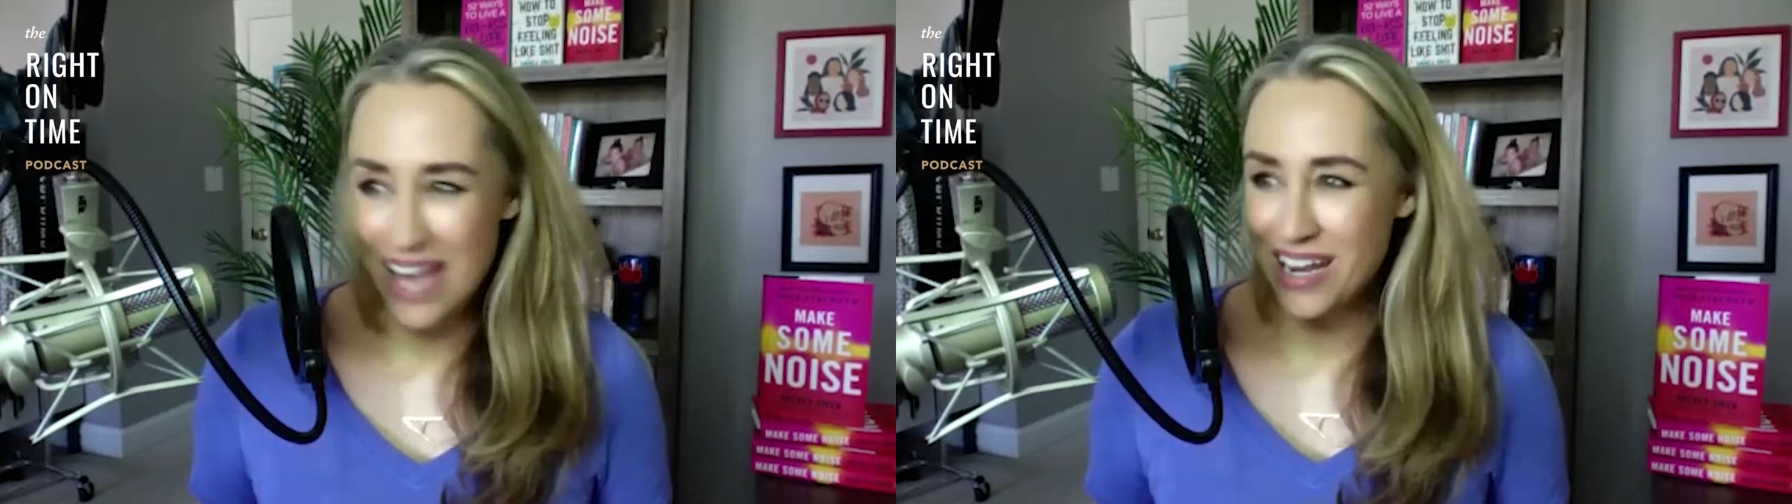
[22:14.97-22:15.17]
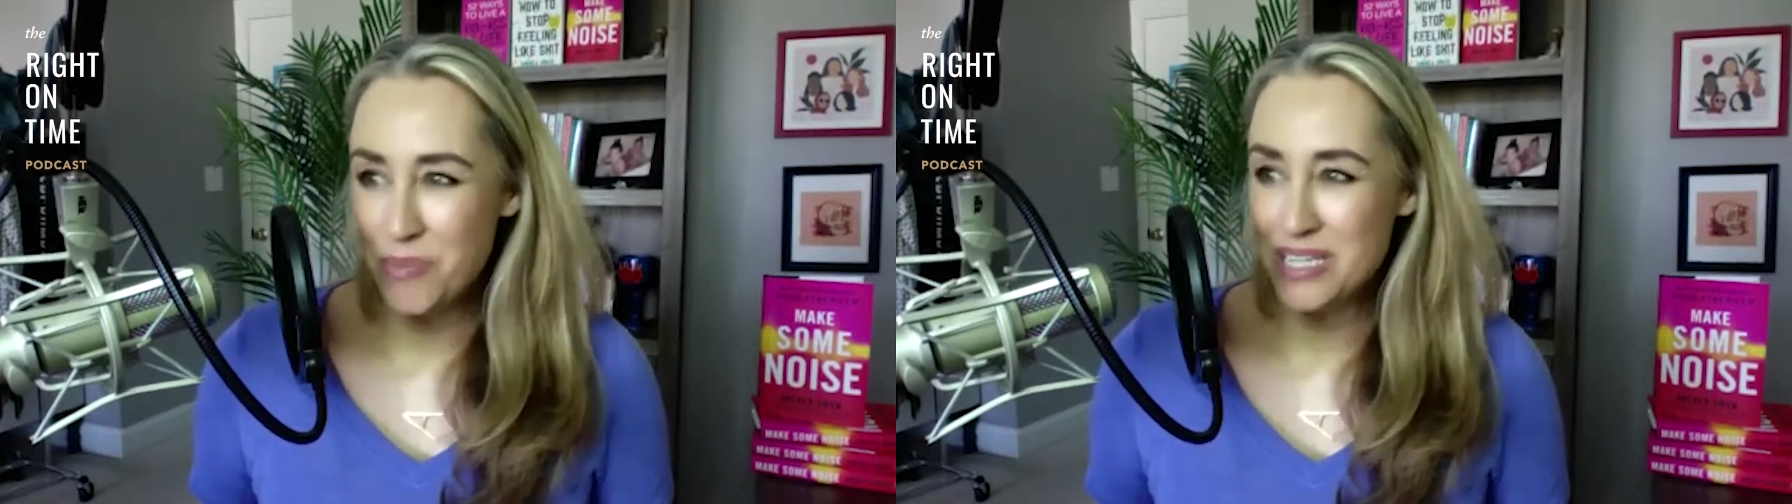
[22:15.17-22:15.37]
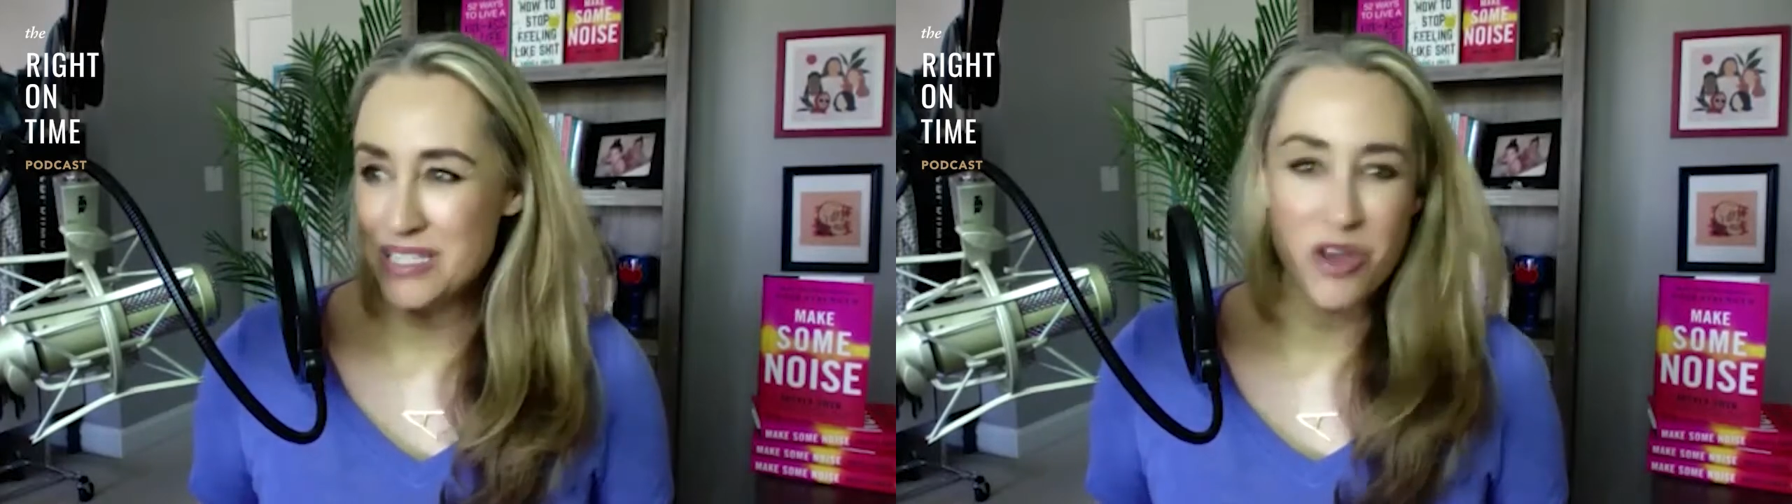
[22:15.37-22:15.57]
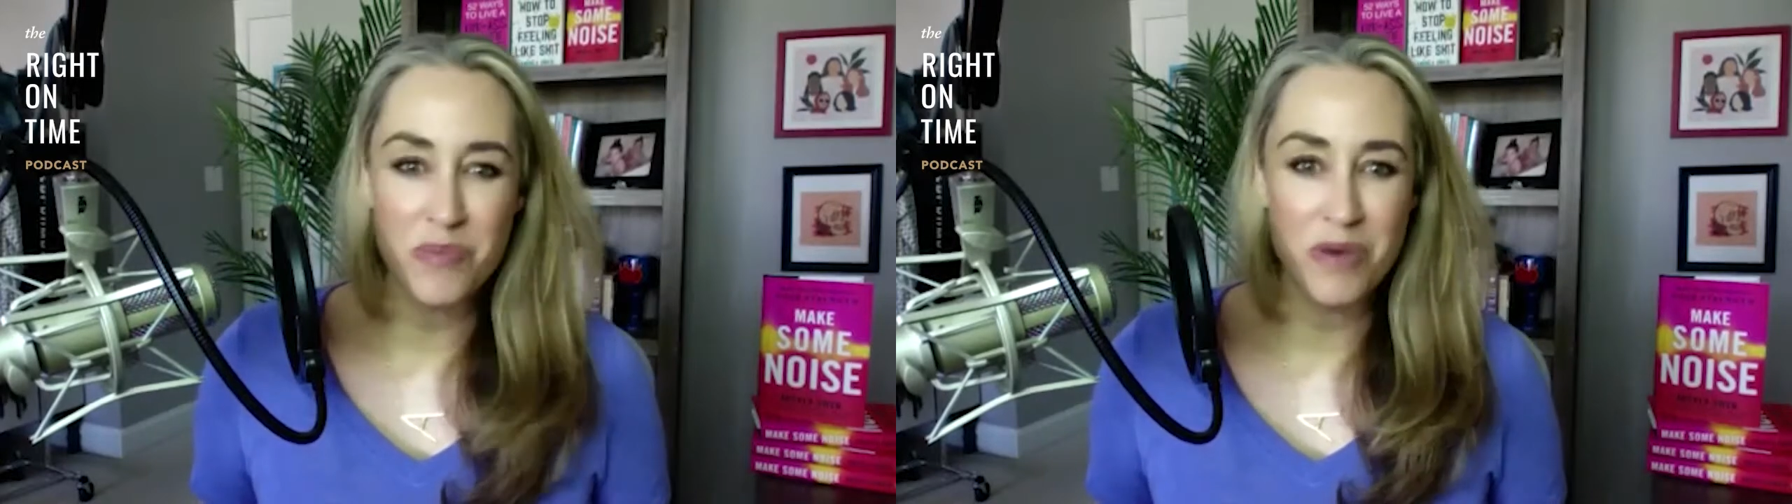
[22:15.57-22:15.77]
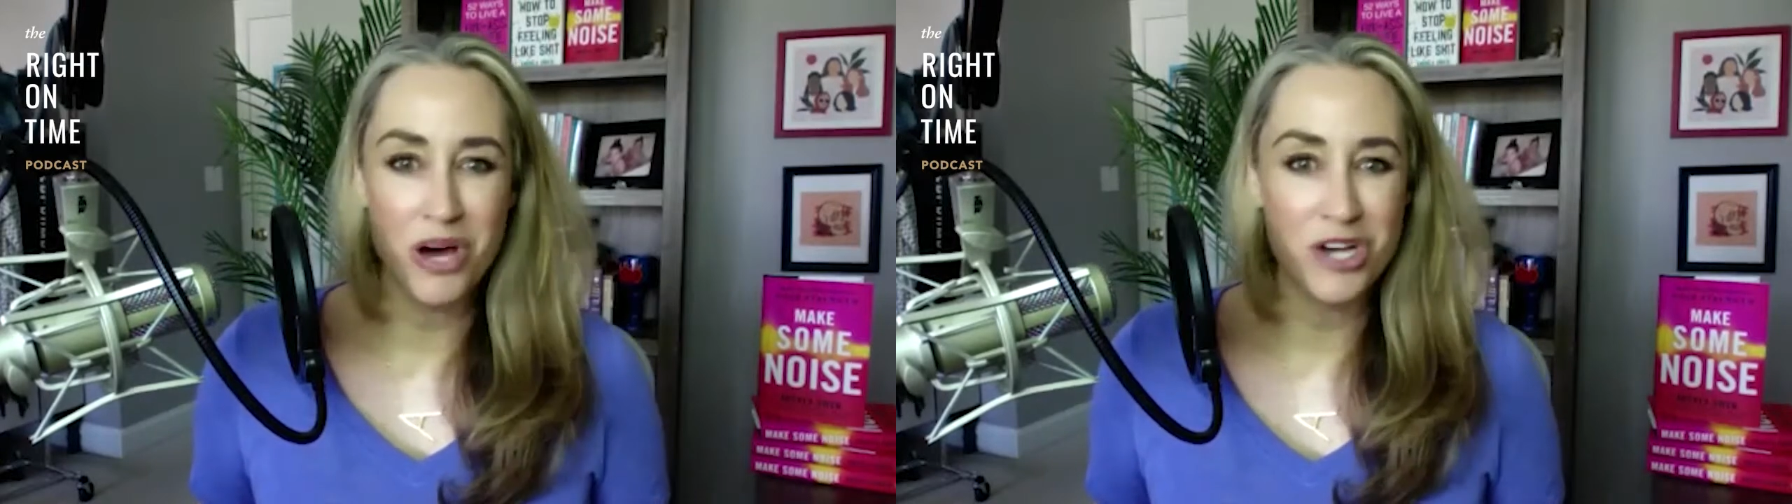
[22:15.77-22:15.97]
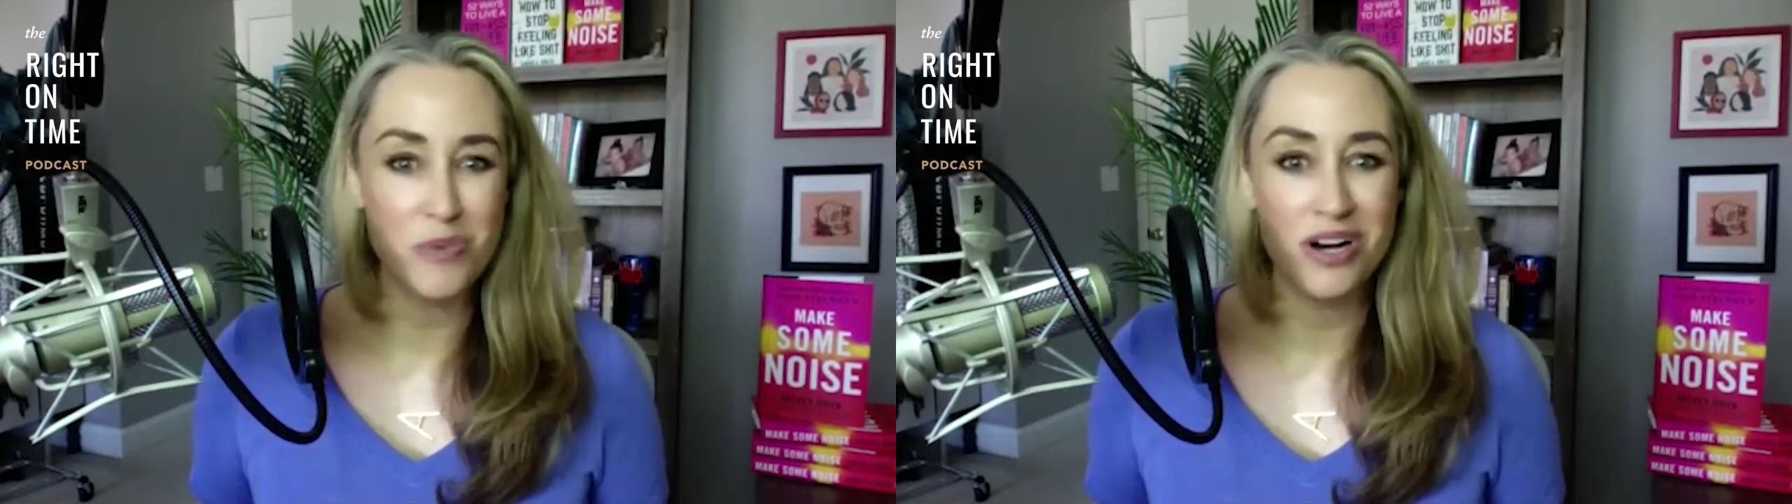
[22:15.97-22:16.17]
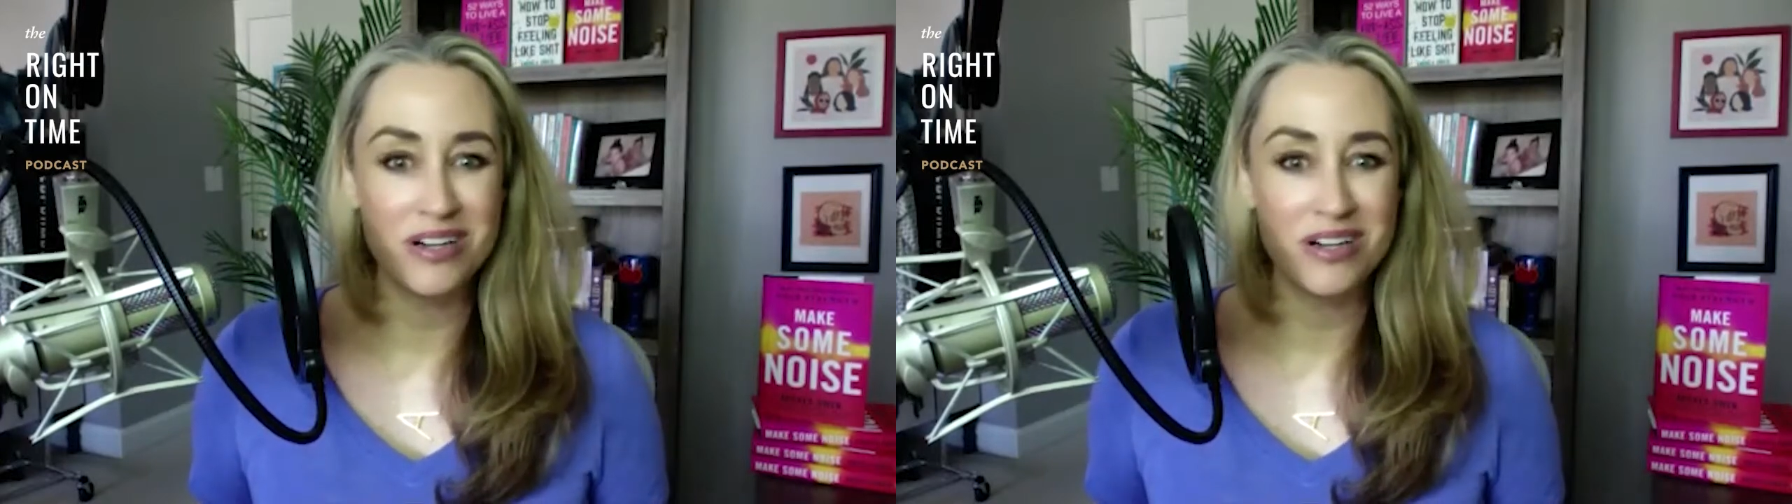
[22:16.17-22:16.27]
and I'm going to sell them on Poshmark.